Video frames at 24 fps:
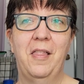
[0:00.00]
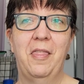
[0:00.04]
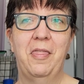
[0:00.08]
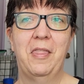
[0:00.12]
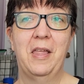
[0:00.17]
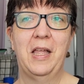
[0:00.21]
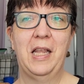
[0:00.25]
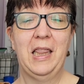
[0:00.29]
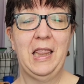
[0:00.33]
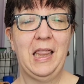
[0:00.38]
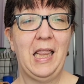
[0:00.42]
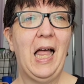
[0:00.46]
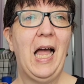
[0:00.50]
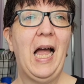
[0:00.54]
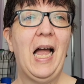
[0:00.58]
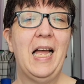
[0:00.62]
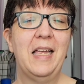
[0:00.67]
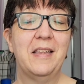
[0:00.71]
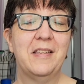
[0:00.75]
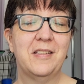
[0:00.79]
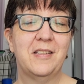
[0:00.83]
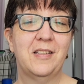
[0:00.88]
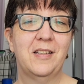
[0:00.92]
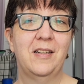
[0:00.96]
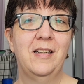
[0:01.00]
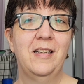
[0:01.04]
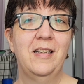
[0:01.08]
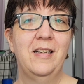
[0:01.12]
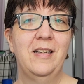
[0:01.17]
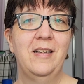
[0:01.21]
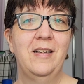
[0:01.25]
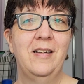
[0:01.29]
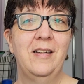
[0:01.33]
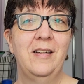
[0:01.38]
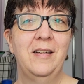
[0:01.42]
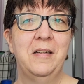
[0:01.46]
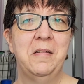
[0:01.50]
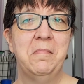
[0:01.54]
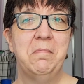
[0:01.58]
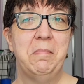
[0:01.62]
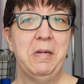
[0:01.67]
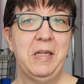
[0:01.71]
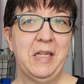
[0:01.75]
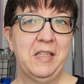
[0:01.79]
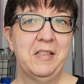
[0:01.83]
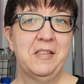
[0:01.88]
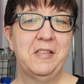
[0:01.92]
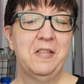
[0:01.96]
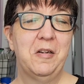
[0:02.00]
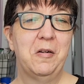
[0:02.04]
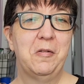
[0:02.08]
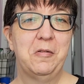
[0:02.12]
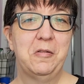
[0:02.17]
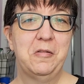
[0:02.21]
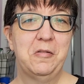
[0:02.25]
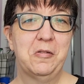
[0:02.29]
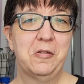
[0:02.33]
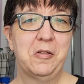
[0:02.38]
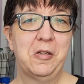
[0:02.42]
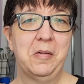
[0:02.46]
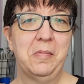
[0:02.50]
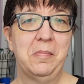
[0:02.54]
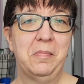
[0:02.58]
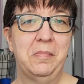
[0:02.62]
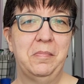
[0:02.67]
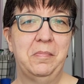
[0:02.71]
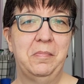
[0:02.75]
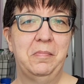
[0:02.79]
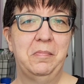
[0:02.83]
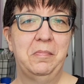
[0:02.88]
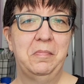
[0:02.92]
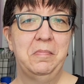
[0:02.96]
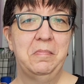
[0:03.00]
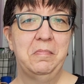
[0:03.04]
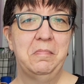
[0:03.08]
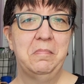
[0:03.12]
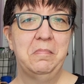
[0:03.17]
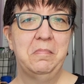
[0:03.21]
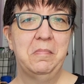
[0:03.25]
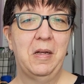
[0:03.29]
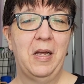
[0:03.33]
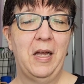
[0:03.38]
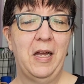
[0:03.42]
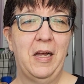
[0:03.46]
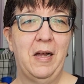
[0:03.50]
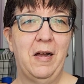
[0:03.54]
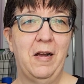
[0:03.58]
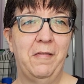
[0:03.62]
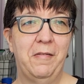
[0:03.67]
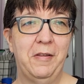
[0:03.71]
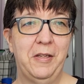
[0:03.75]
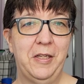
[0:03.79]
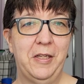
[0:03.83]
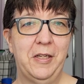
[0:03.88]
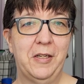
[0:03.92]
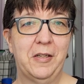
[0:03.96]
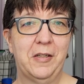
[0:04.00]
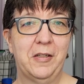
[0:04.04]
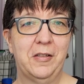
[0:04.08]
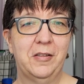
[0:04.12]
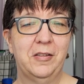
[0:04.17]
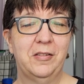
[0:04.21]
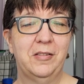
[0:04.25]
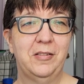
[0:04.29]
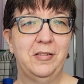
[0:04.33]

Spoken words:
the last big snowstorm of the year.